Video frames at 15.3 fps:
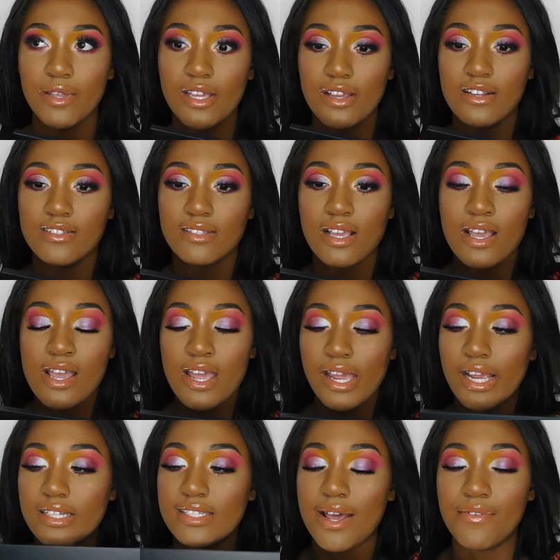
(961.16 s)
because
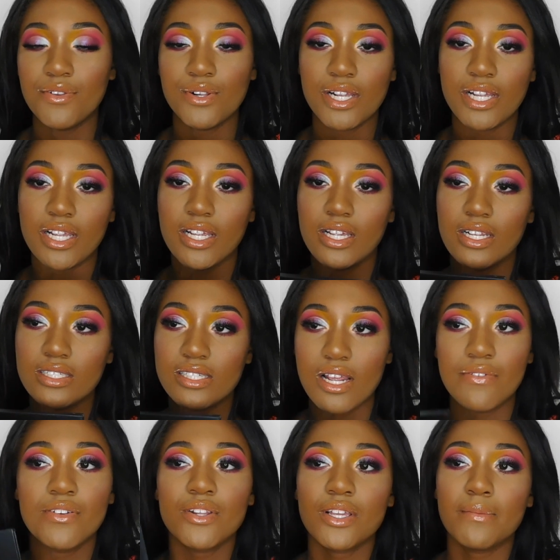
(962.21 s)
it
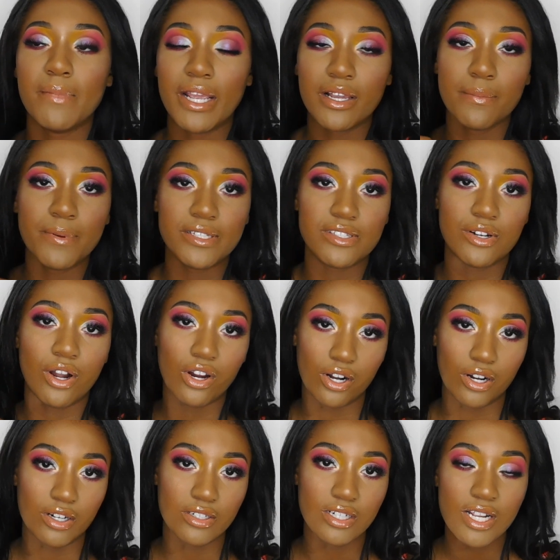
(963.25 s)
definitely makeup is an
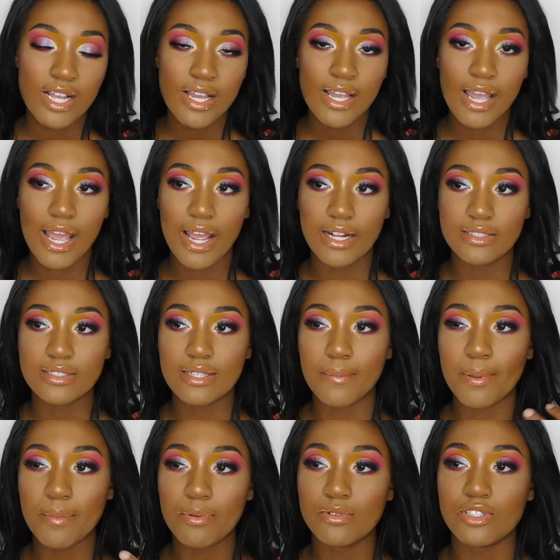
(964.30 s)
art, and
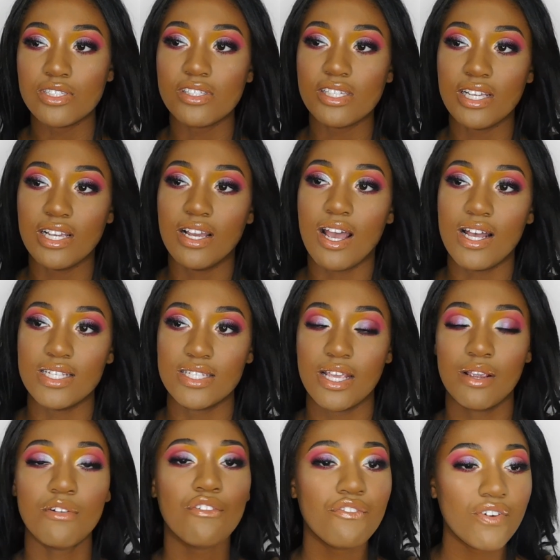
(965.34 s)
some people just see it as
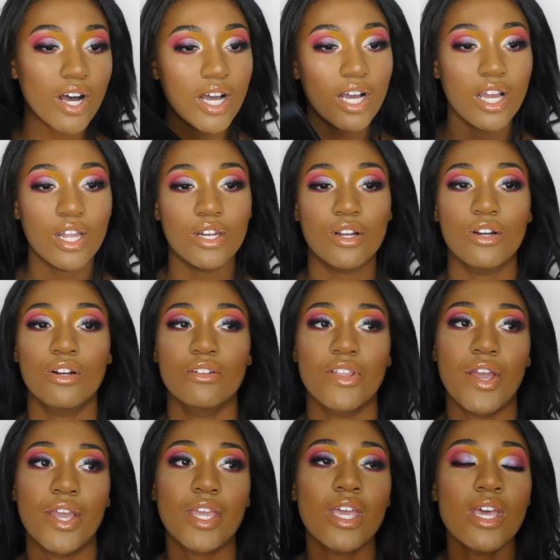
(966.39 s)
like fun, or
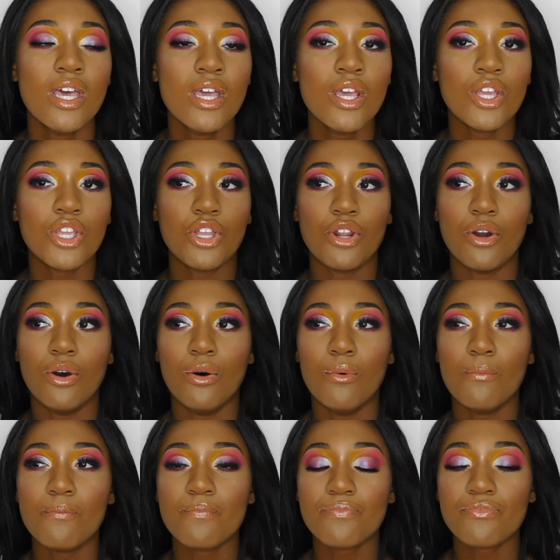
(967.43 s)
like, you
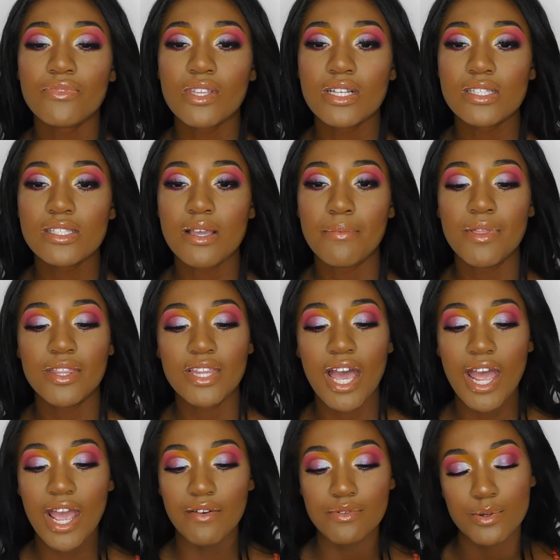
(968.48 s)
know, something
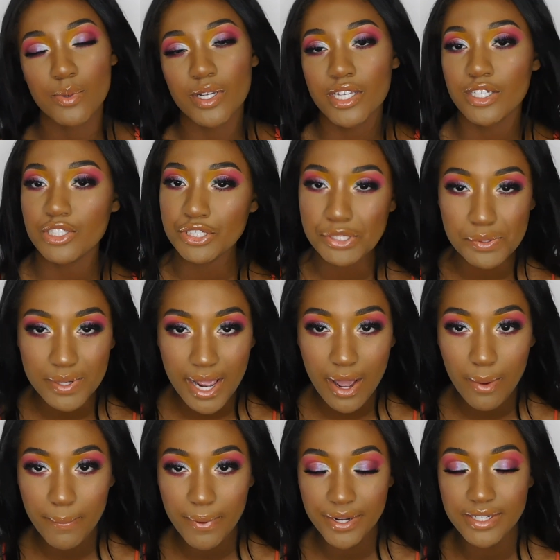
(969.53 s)
that everyone can do
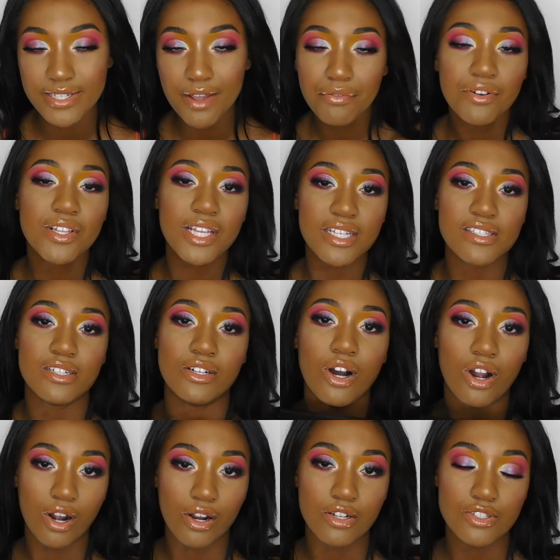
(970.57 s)
now, but it definitely is an
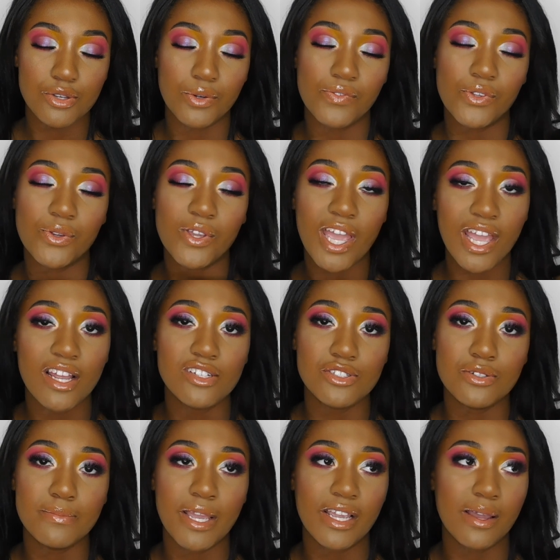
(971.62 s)
art. So if you can
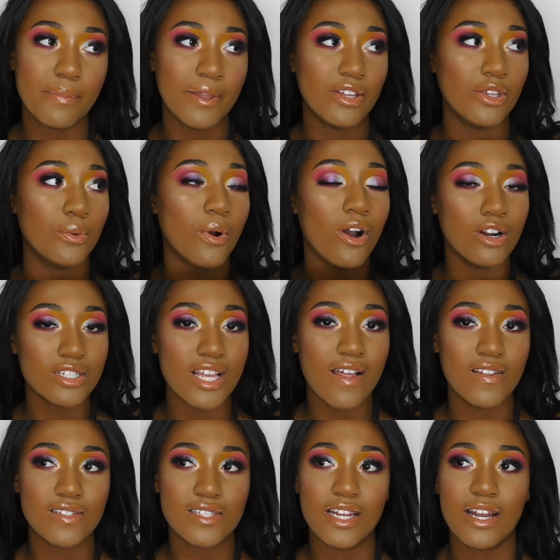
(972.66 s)
do makeup and you are
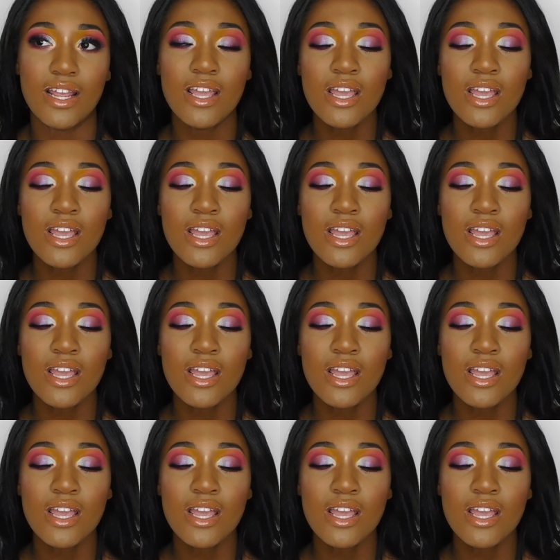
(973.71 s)
talented,